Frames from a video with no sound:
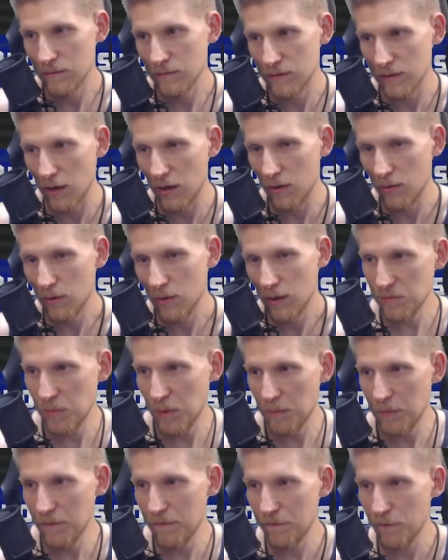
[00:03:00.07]
So,
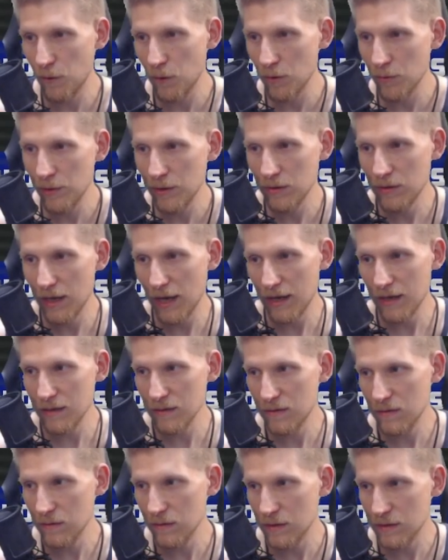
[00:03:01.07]
but before we get
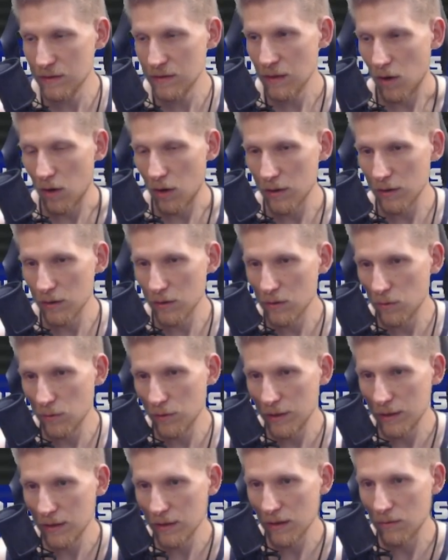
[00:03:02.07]
into this article
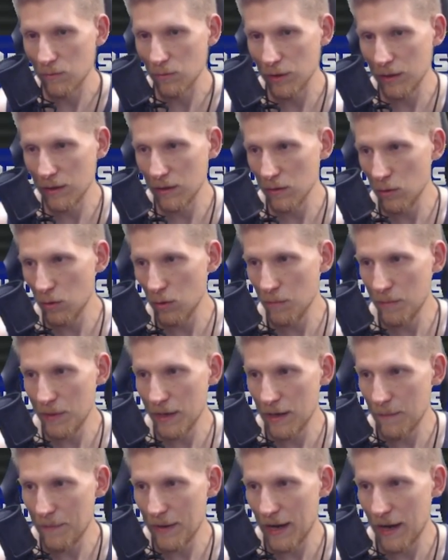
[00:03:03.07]
here and read a little
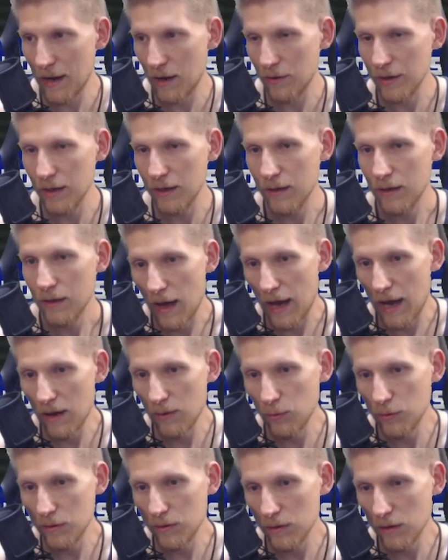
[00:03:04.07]
bit about it, I
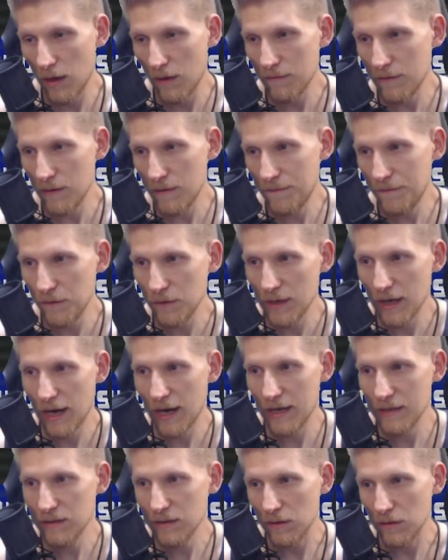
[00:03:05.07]
would love it if you
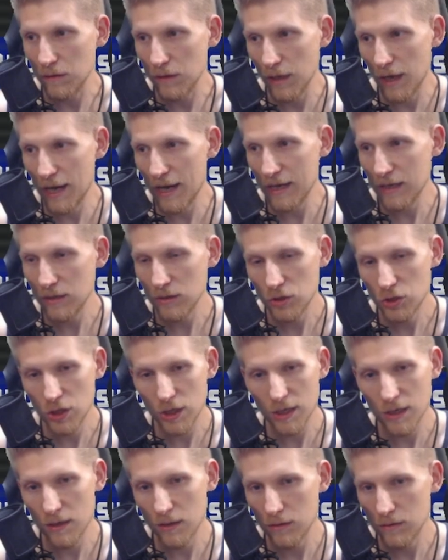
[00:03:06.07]
guys could like,
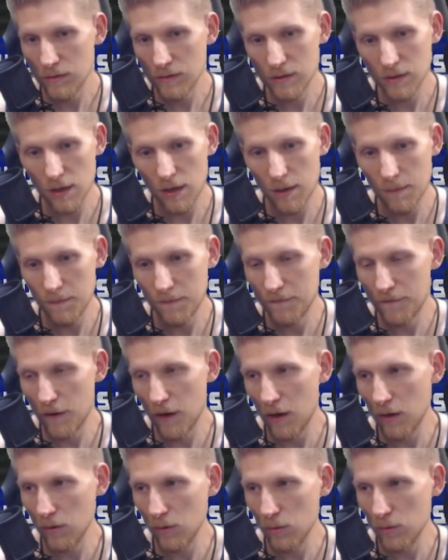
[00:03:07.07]
share, sub,
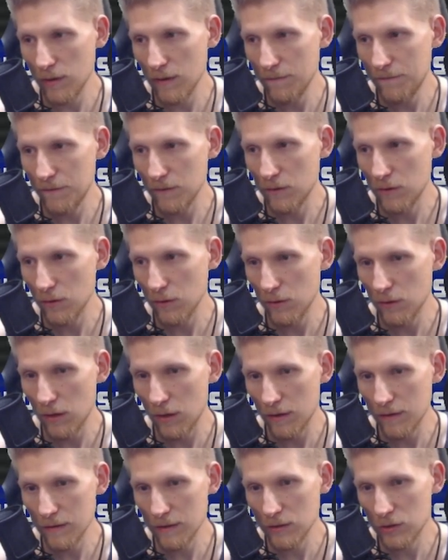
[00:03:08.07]
follow if you could
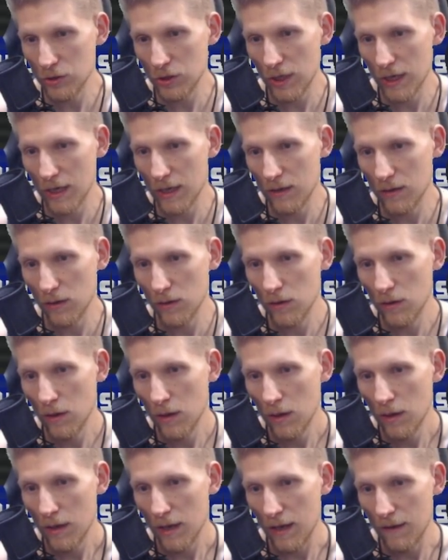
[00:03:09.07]
on this channel.
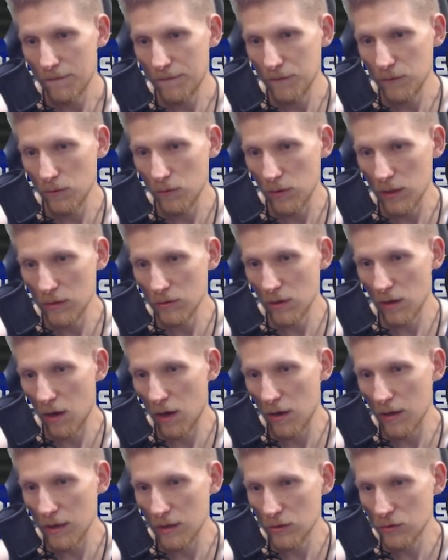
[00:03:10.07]
If you
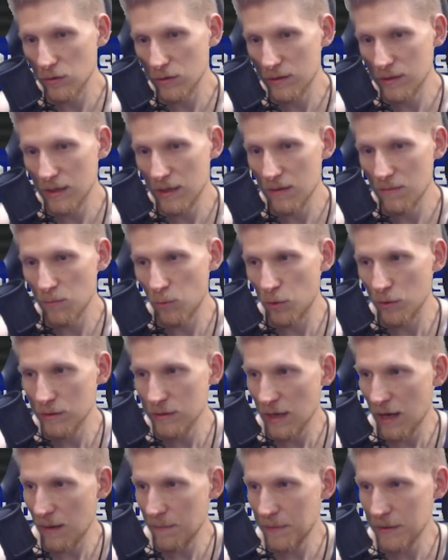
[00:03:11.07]
are interested in more
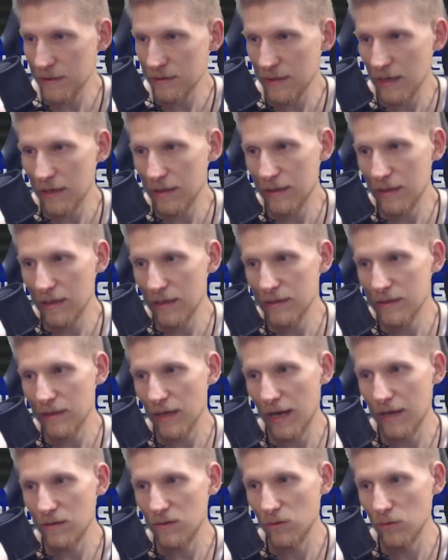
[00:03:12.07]
topics like this,
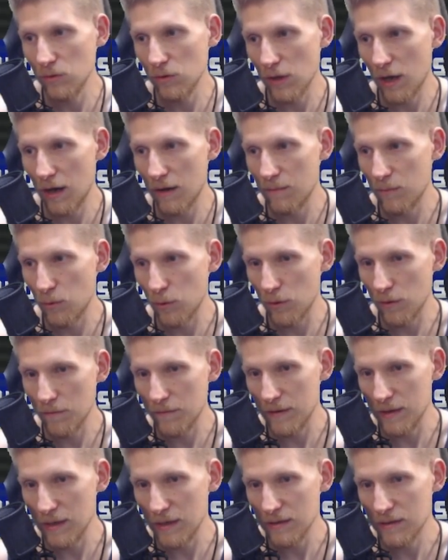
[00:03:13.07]
I do a lot more of
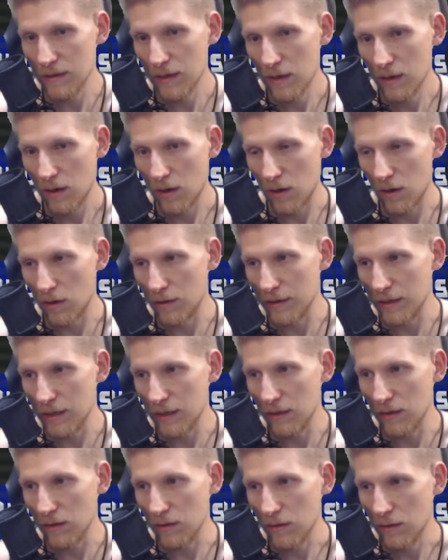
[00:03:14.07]
these on
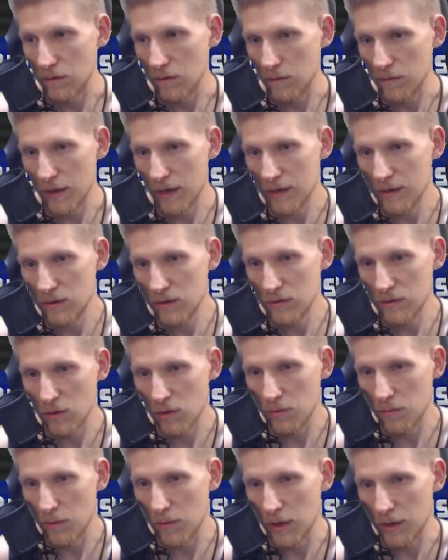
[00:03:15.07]
here. So thank you
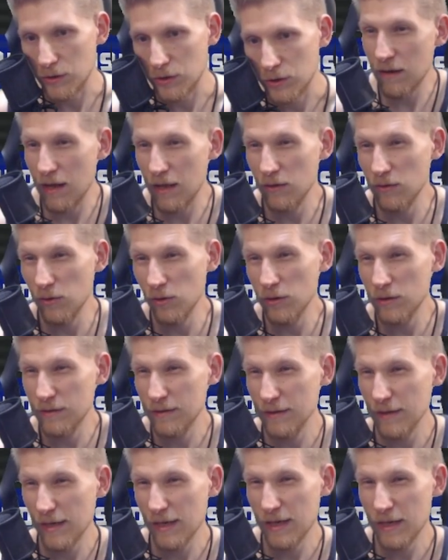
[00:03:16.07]
so much. It
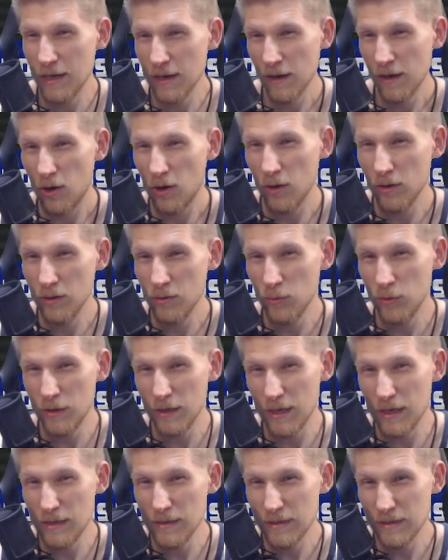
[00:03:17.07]
looks like Hollywood
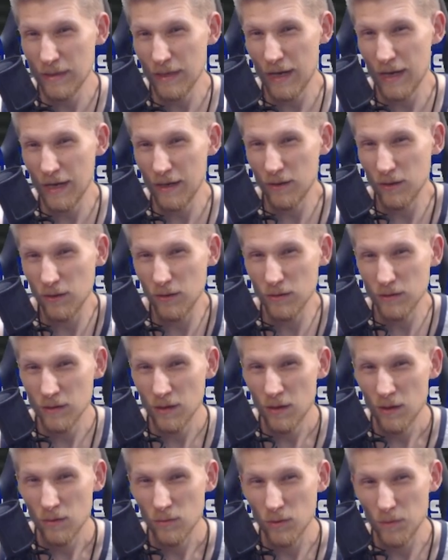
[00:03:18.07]
insiders
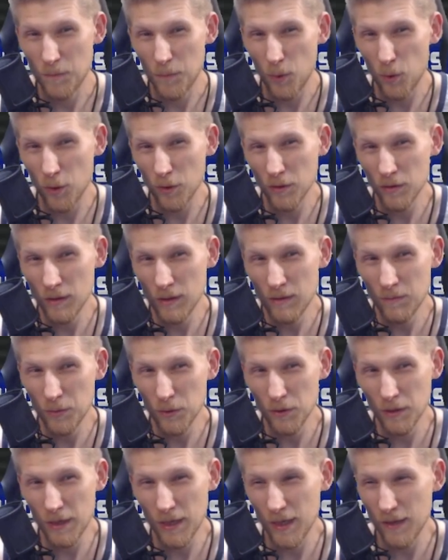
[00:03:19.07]
reportedly
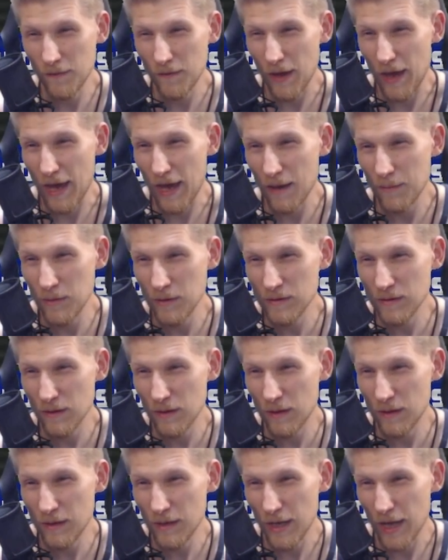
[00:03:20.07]
believe
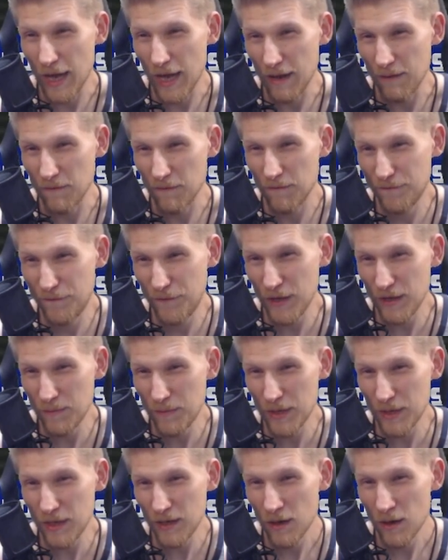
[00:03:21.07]
Amazon and
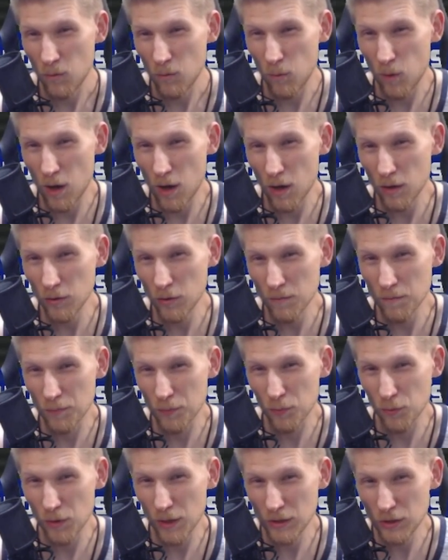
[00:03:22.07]
Phoebe
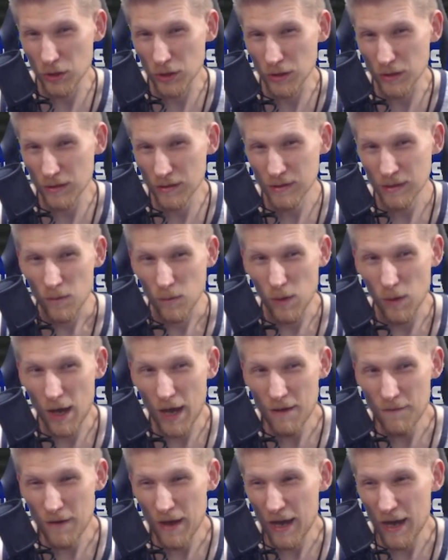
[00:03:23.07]
Waller-Bridge's
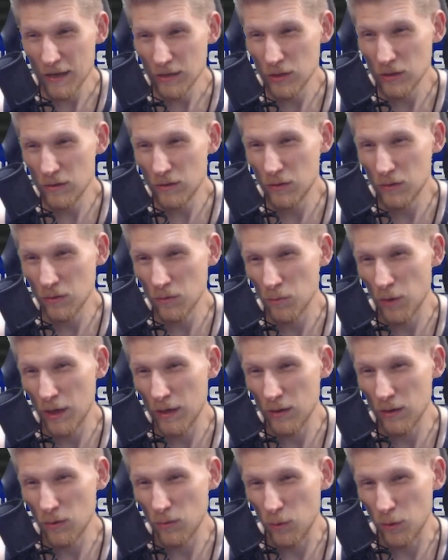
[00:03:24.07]
live-action Tomb
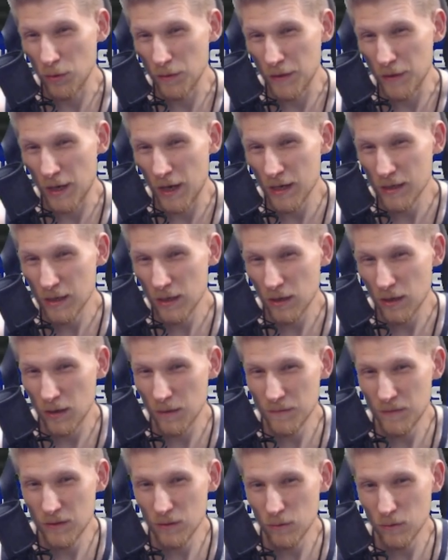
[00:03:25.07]
Raider will not
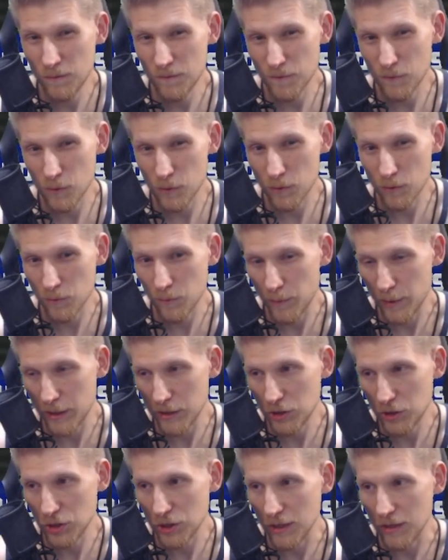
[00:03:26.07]
come to
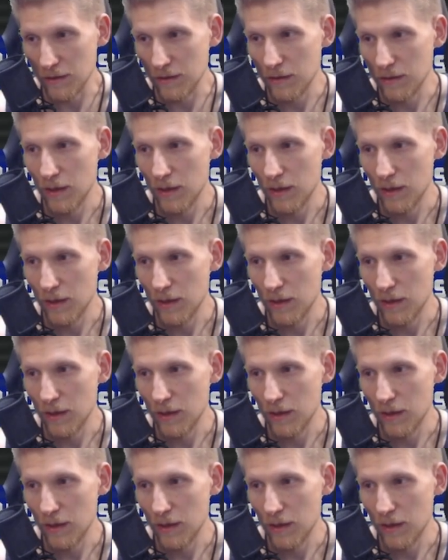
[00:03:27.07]
fruition.